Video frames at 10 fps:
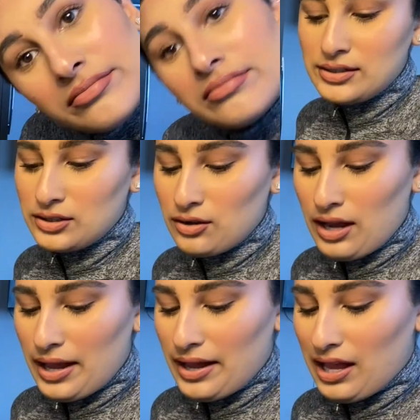So
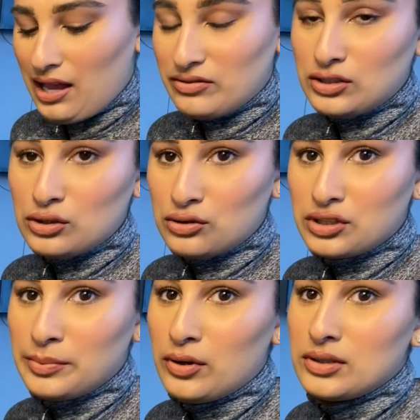I haven't touched
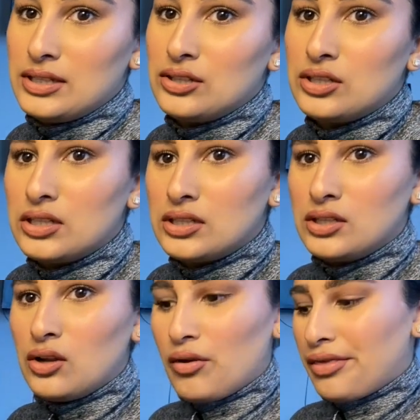the box, literally
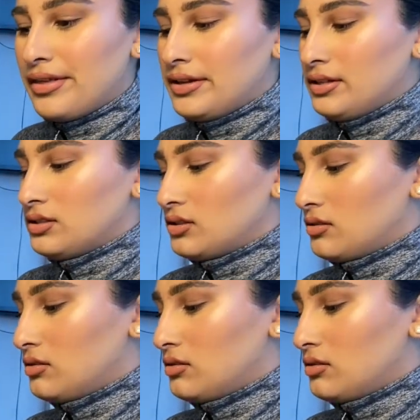nothing. So